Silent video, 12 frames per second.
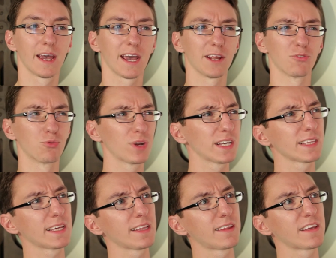and
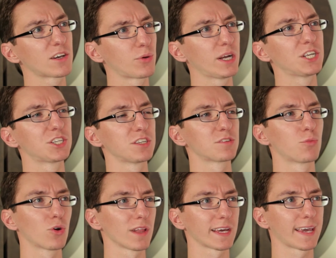really the equation is
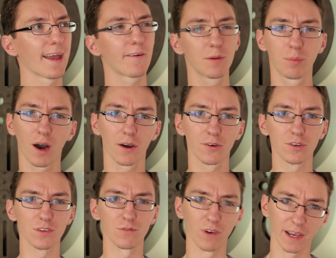more like Harry Potter
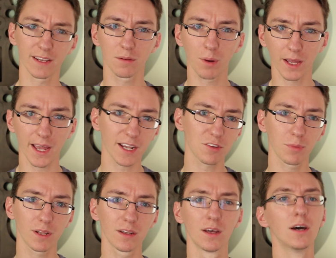divided by
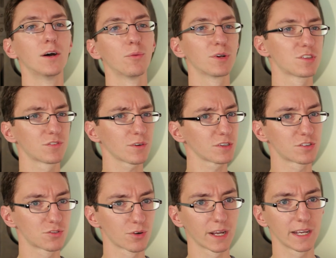X-Men, which is a very
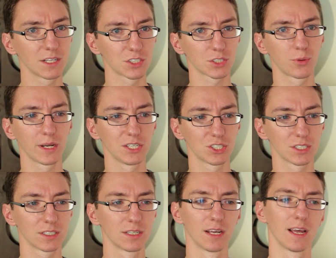strange
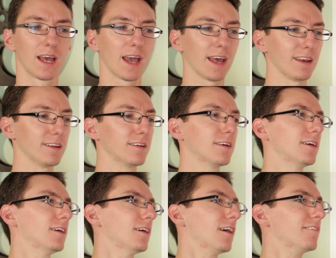equation and
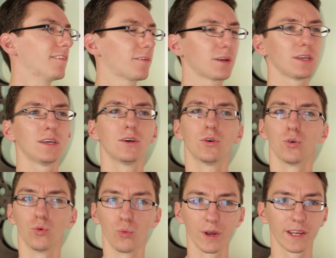a very
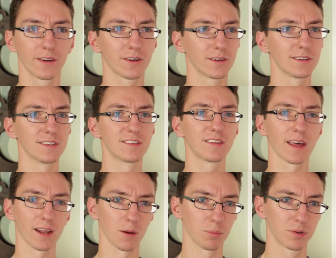weird
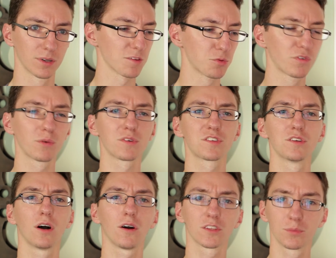setup. And this movie was
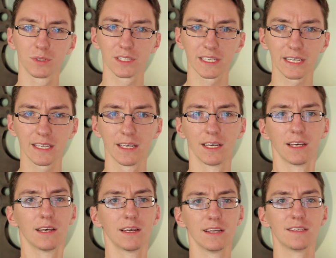ultimately
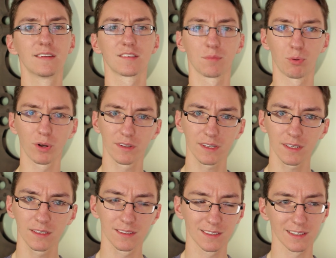
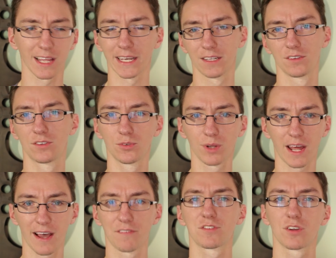disappointing, like
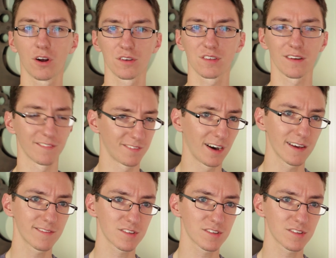2.5 stars out of 5